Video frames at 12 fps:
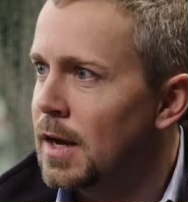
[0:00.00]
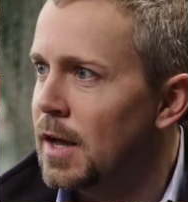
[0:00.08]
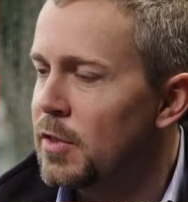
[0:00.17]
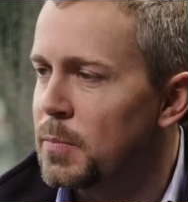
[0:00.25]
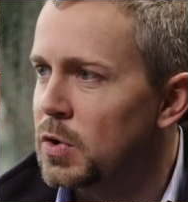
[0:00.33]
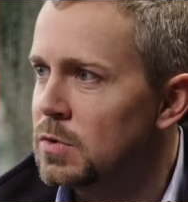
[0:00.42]

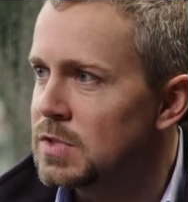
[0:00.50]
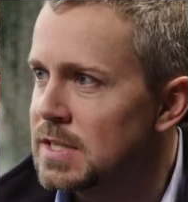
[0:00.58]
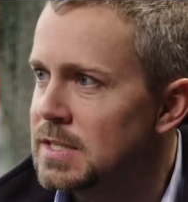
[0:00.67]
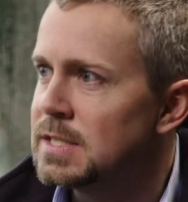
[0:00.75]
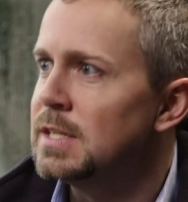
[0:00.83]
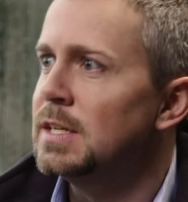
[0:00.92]
that
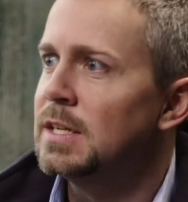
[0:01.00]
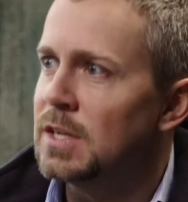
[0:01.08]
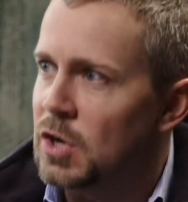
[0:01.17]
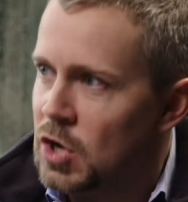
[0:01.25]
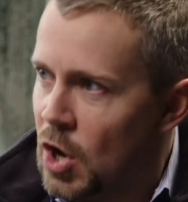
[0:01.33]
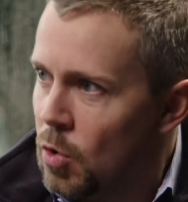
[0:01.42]
produces
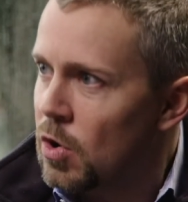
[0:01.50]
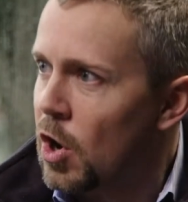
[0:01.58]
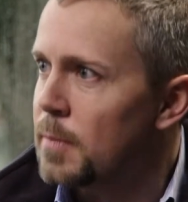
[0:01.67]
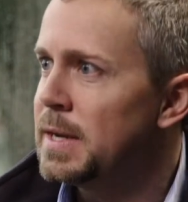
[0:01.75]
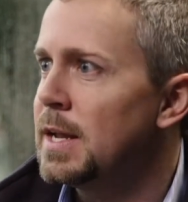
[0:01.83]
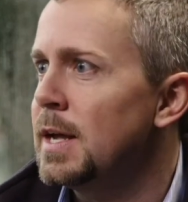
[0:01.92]
no
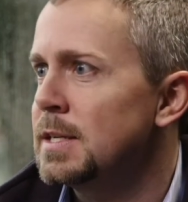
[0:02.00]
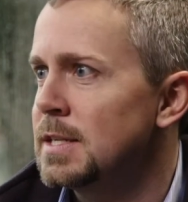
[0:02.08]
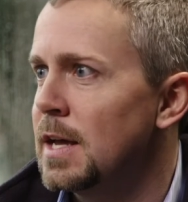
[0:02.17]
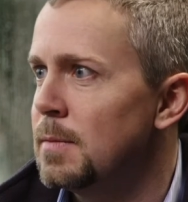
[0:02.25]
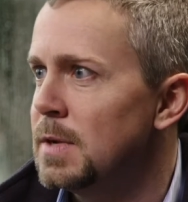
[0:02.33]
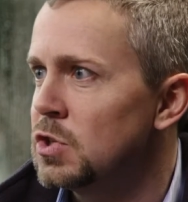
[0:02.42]
carbon
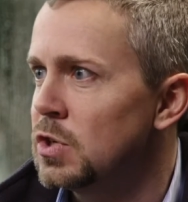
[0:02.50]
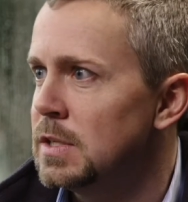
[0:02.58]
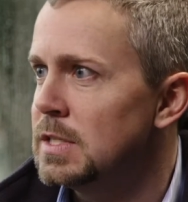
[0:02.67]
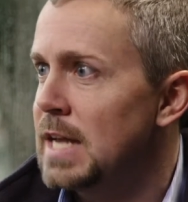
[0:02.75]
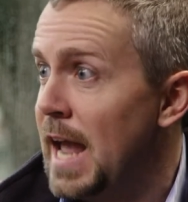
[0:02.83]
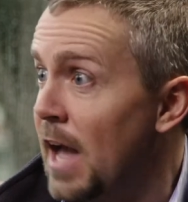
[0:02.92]
dioxide
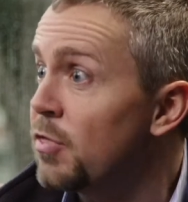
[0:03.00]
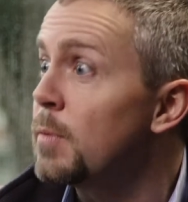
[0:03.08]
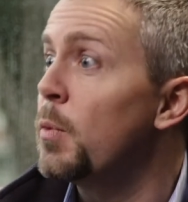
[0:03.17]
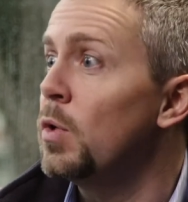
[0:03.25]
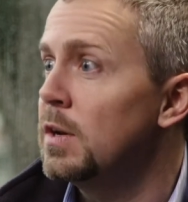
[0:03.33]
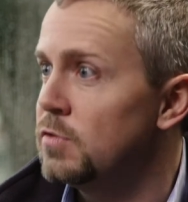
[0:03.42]
emissions at the
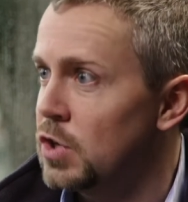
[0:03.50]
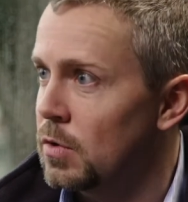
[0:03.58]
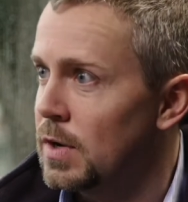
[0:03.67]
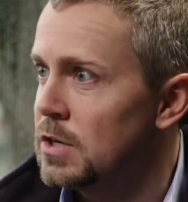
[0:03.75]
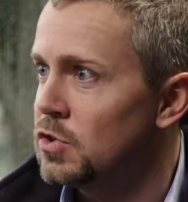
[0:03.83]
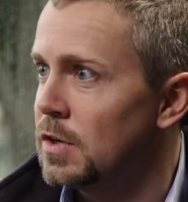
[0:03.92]
point of
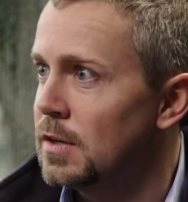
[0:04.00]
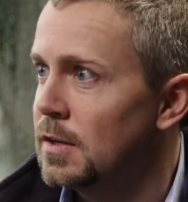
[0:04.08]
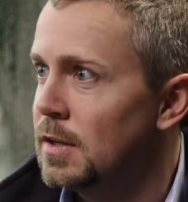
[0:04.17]
generation.